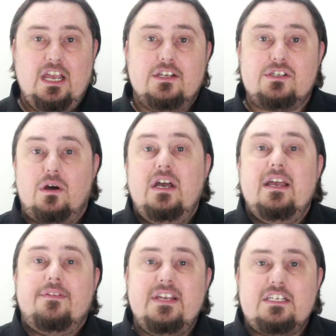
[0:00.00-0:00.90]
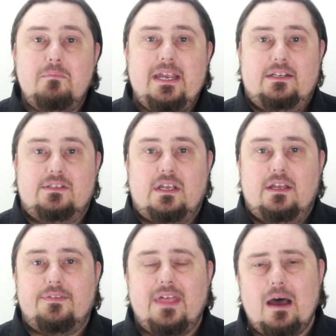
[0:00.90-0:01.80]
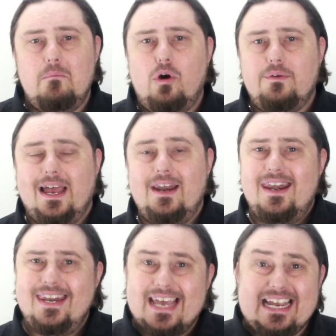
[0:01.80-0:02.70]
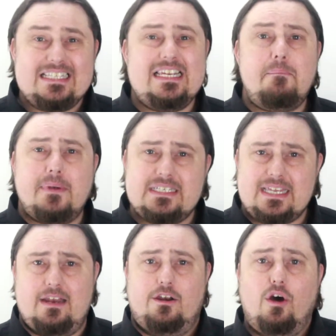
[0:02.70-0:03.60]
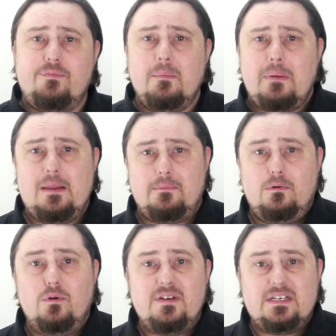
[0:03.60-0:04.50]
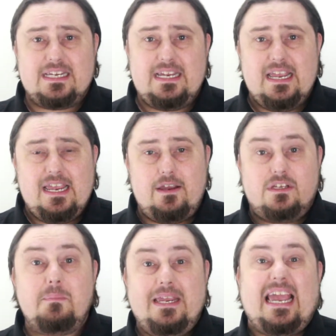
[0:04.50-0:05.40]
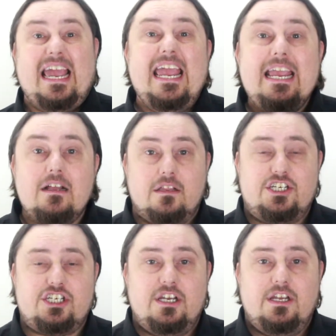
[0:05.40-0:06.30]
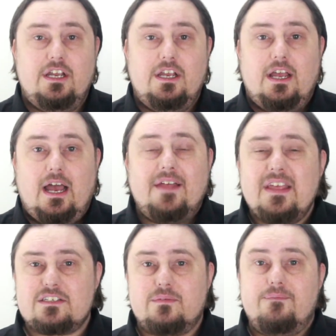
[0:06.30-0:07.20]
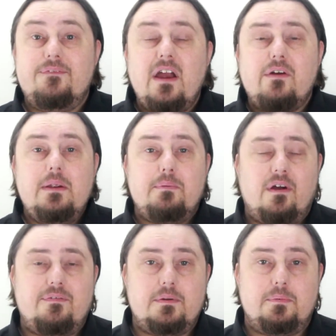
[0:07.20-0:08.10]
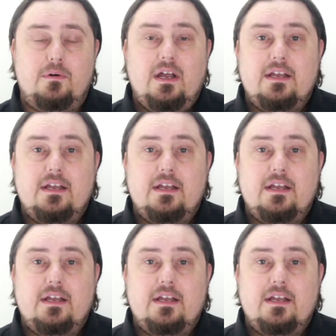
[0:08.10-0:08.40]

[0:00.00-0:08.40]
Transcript: So this means that more than 90% of the people who visit here speak English, and that's very profitable.